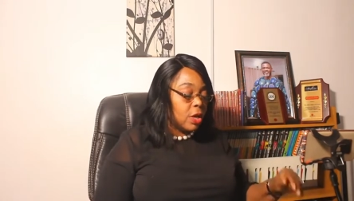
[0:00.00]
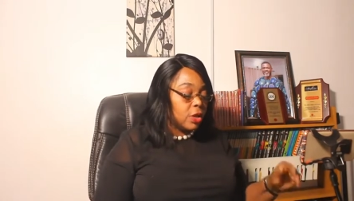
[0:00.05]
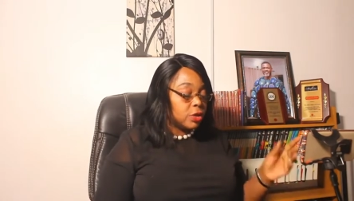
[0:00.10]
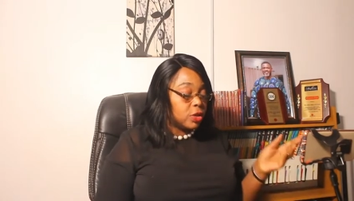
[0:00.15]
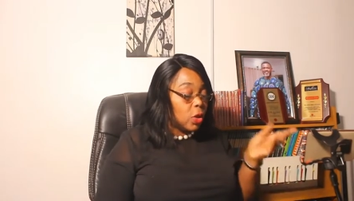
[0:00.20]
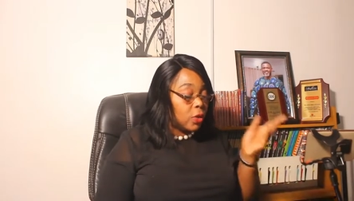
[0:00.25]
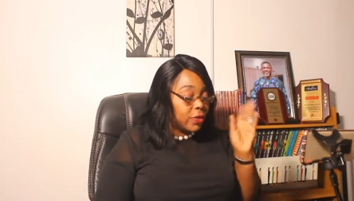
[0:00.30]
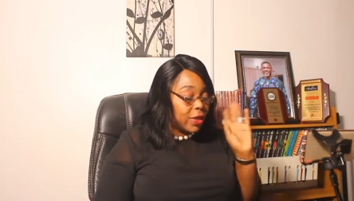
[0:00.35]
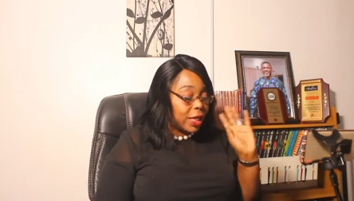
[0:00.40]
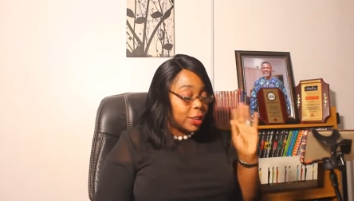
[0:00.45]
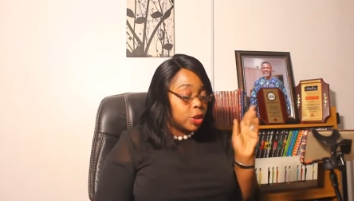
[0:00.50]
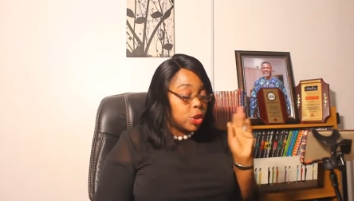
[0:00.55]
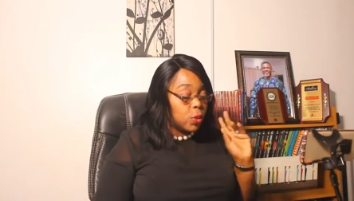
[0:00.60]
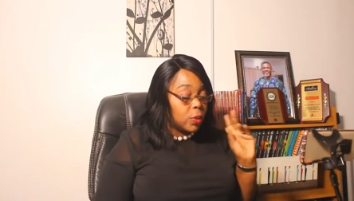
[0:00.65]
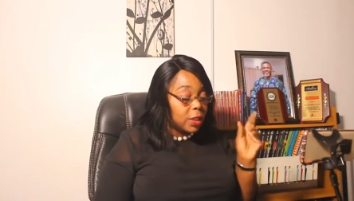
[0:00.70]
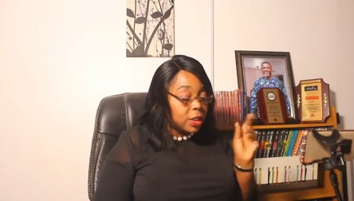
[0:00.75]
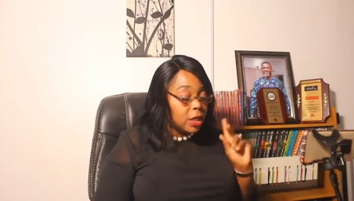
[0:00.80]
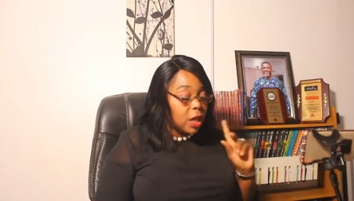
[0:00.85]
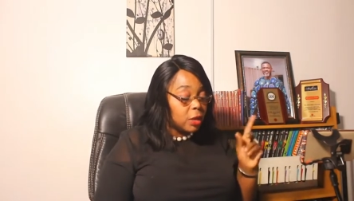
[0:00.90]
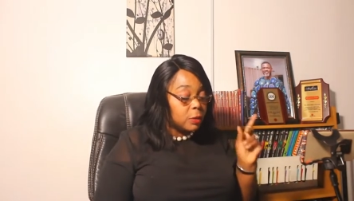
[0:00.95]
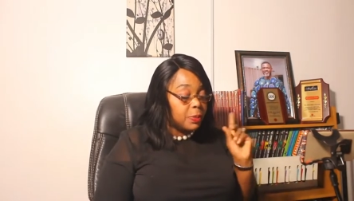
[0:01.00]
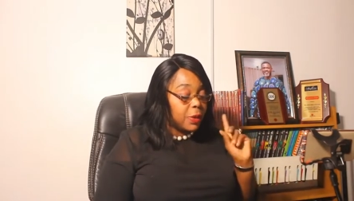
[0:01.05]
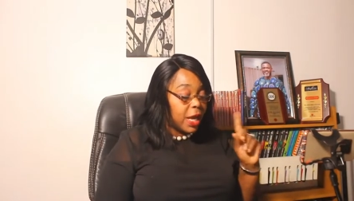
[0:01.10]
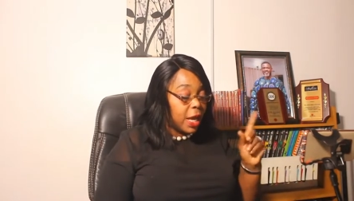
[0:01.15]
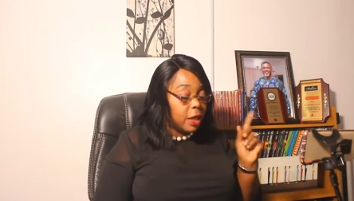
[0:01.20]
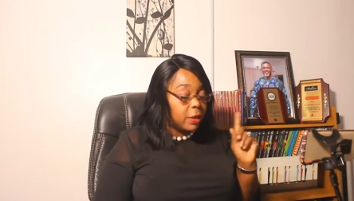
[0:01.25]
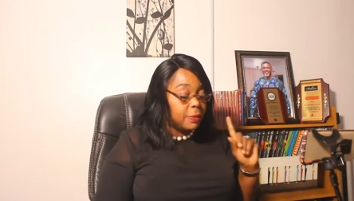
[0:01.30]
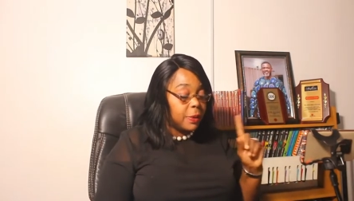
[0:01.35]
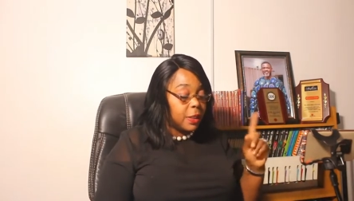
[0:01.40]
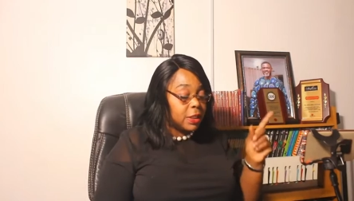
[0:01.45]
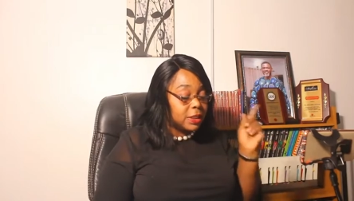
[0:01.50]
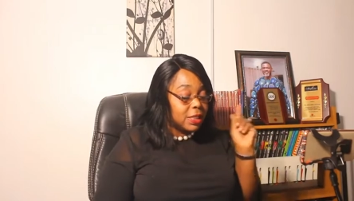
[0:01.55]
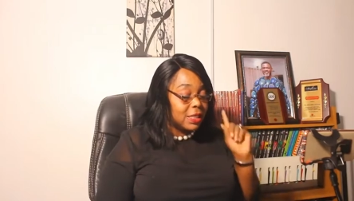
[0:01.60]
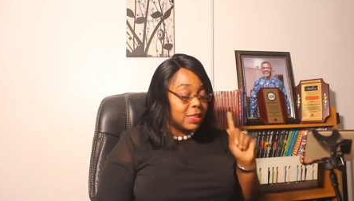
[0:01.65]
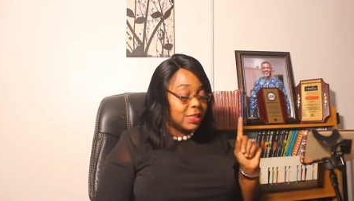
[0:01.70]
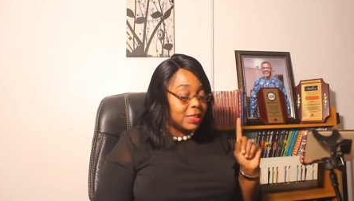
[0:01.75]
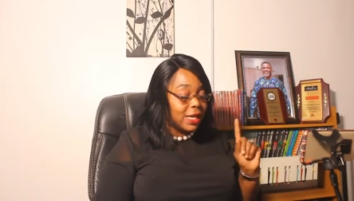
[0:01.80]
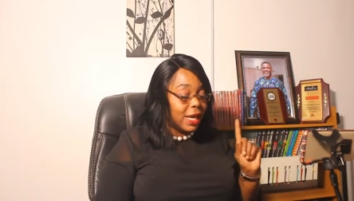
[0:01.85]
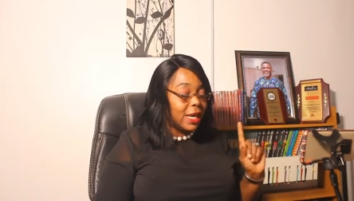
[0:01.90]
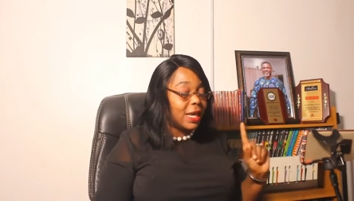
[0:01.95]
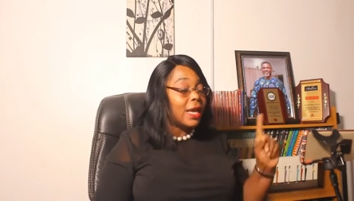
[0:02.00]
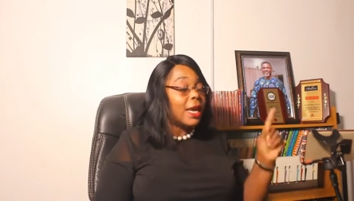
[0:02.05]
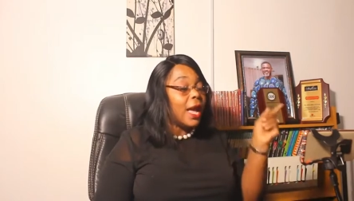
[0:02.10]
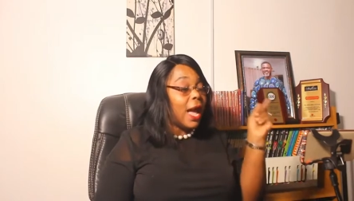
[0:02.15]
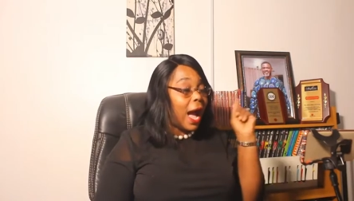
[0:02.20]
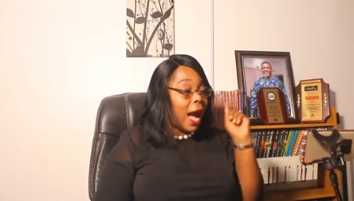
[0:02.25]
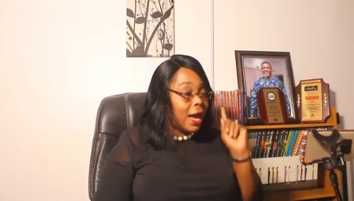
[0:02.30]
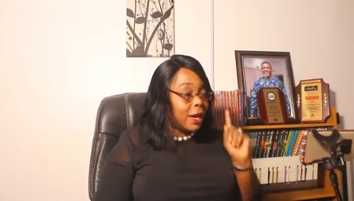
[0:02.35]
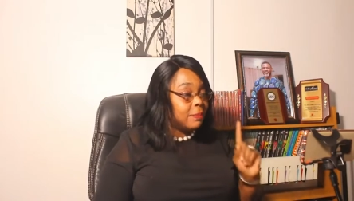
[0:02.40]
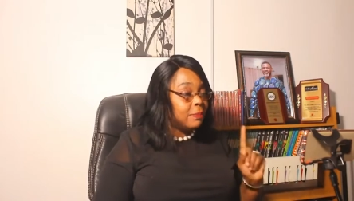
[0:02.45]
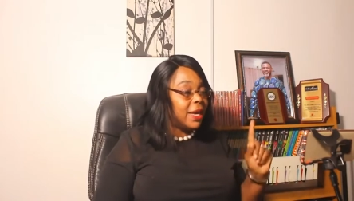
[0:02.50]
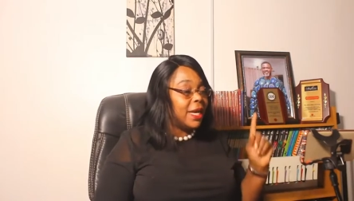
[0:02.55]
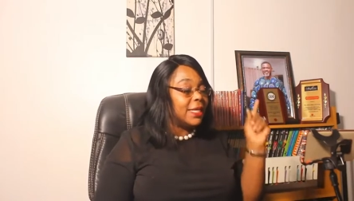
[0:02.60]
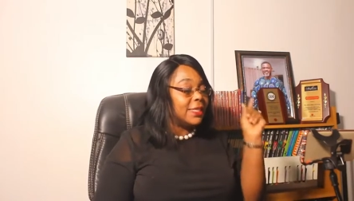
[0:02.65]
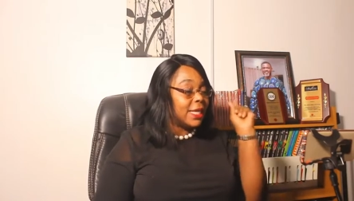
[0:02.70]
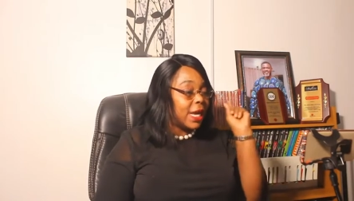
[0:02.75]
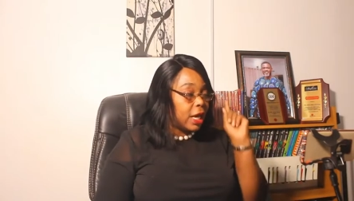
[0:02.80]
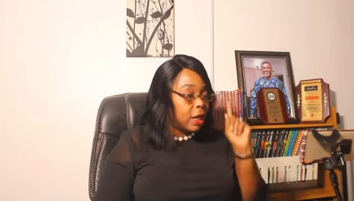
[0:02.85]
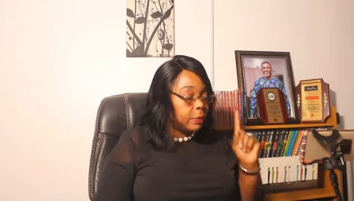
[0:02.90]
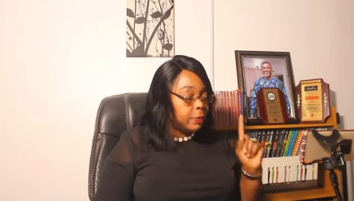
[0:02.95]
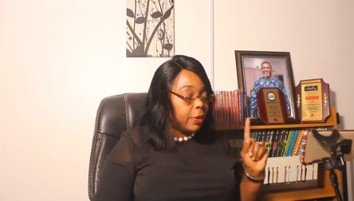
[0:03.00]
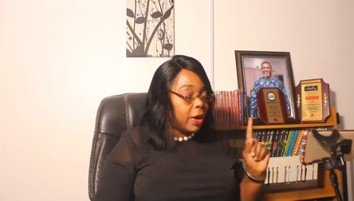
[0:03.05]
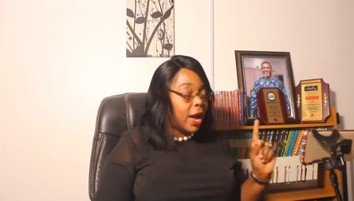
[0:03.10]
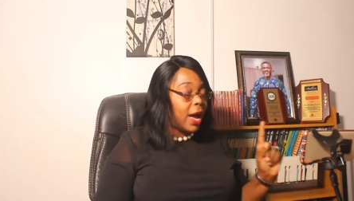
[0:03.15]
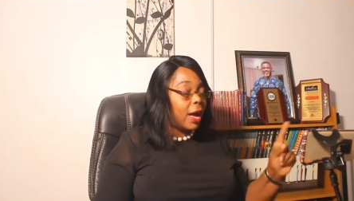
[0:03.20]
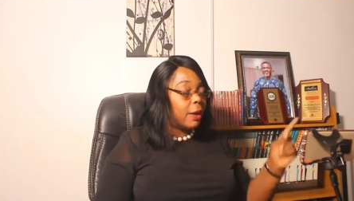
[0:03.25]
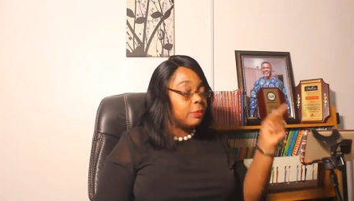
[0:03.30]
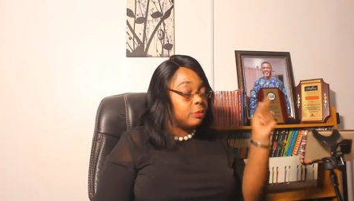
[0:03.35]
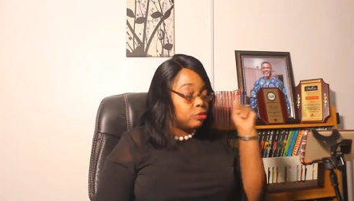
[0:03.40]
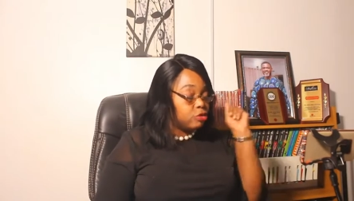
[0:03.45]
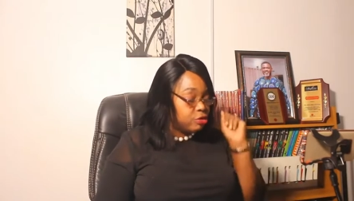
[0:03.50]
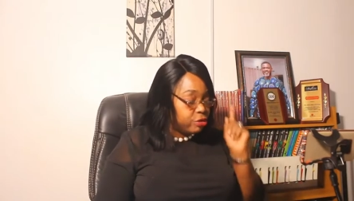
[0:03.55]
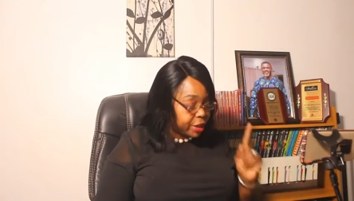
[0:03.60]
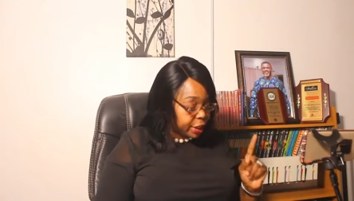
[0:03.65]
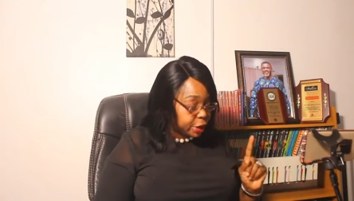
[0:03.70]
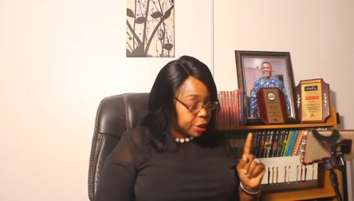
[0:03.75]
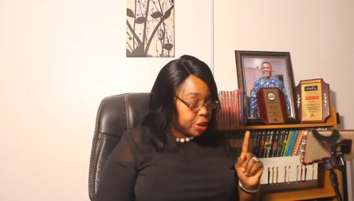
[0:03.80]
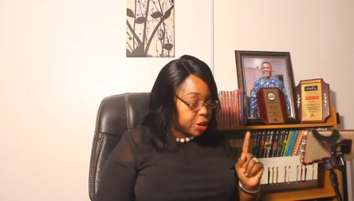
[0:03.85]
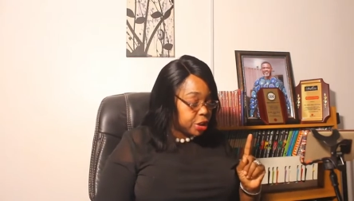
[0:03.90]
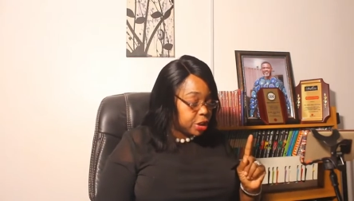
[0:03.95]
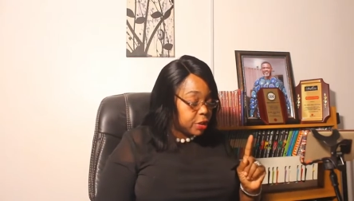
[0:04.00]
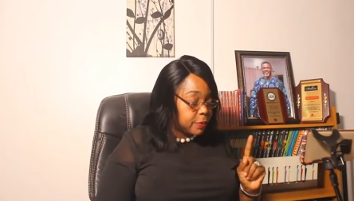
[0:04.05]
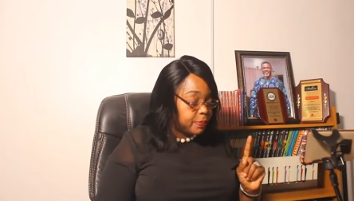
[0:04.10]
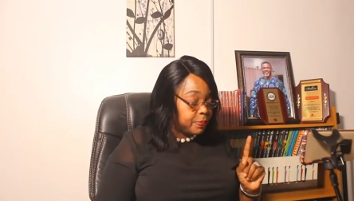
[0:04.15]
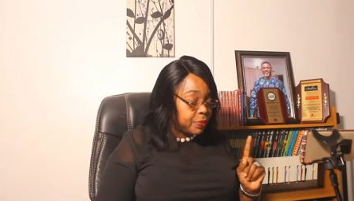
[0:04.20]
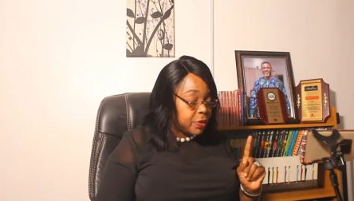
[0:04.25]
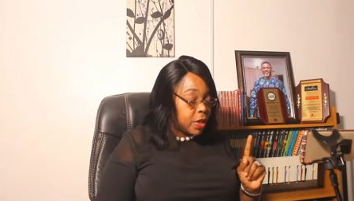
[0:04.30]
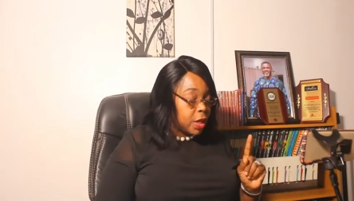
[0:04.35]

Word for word: so that you will not be able to say, I made Abraham rich.